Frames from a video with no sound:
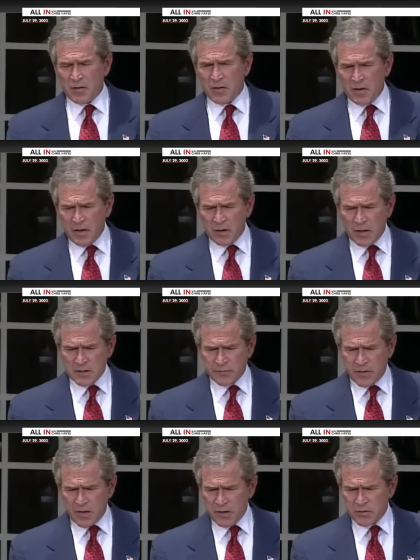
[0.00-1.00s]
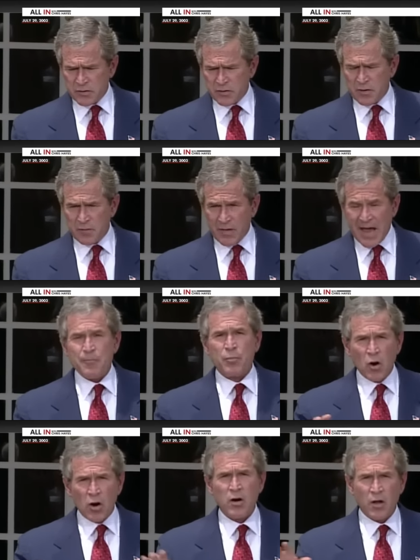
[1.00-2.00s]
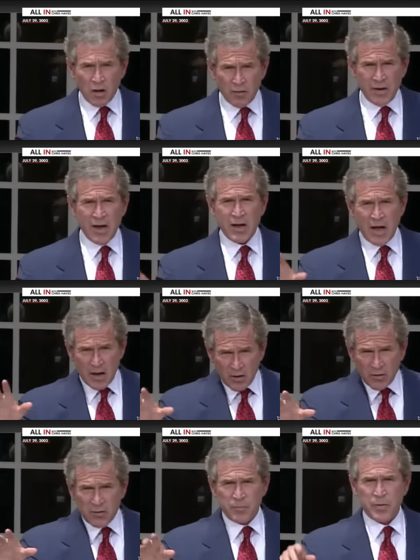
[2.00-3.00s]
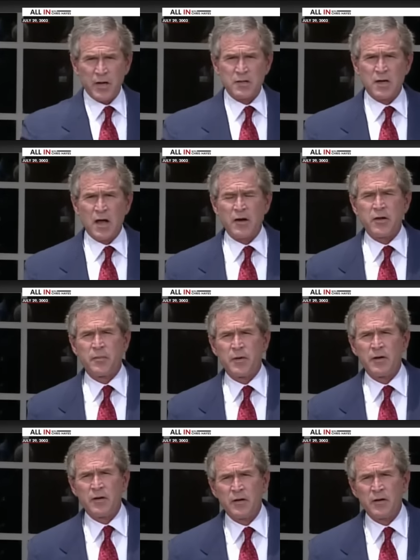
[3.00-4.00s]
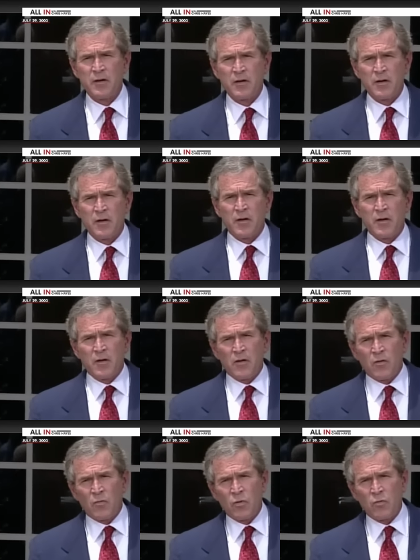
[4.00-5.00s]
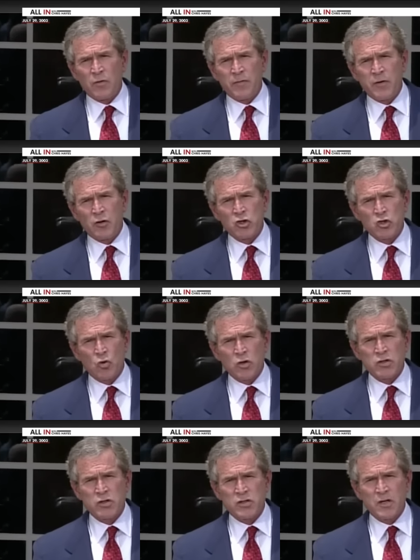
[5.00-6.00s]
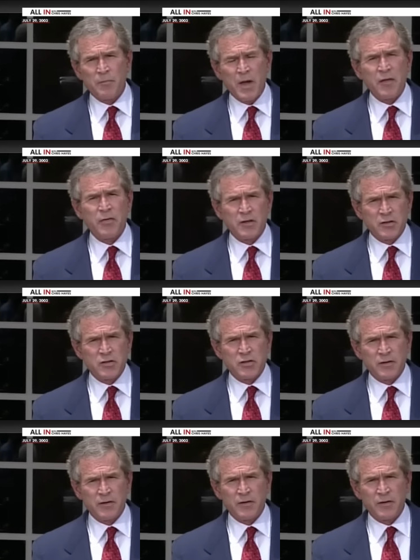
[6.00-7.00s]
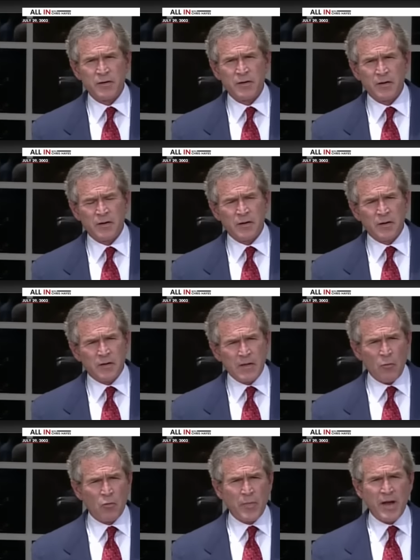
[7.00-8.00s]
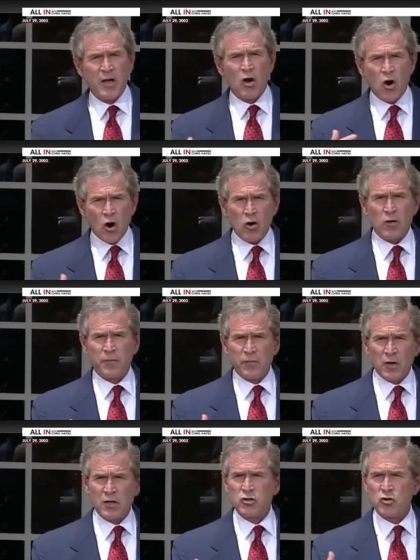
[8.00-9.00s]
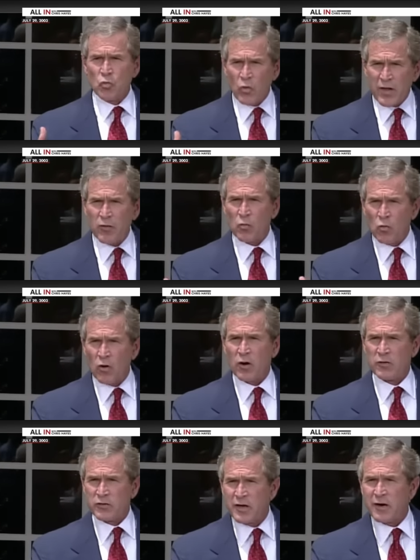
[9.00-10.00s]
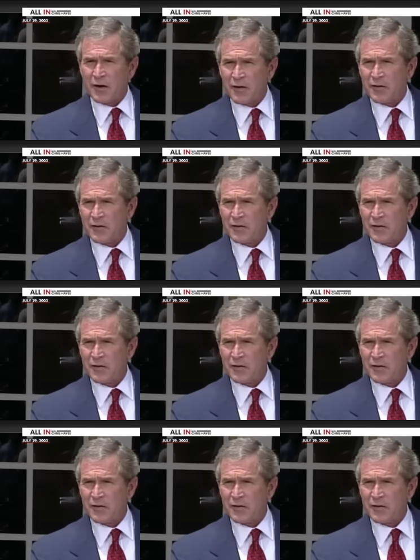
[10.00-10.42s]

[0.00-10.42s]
the declassification of that part of a 900-page document would reveal sources and methods that will make it harder for us to win the war on terror.